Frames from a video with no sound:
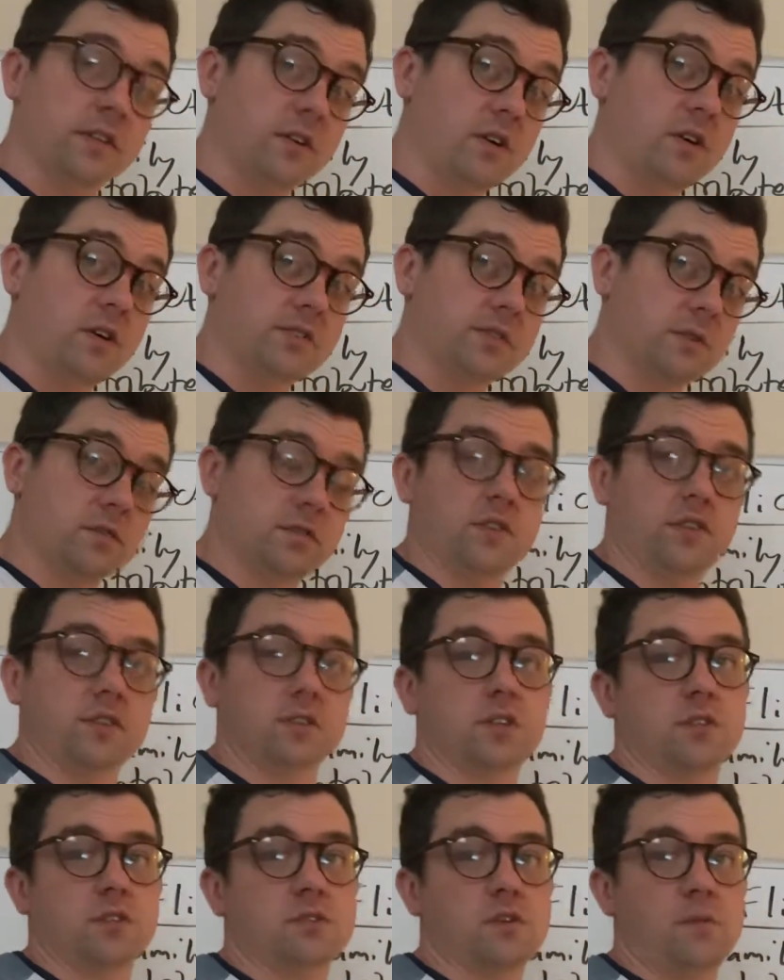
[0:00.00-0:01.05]
There are all sorts of things
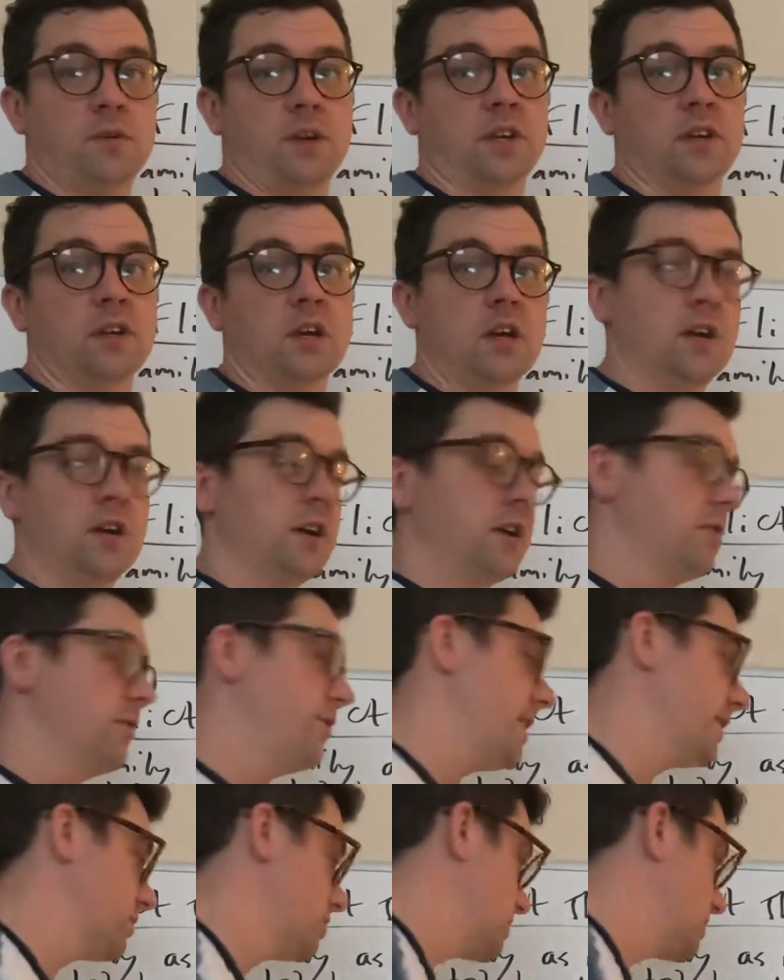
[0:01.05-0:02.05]
factors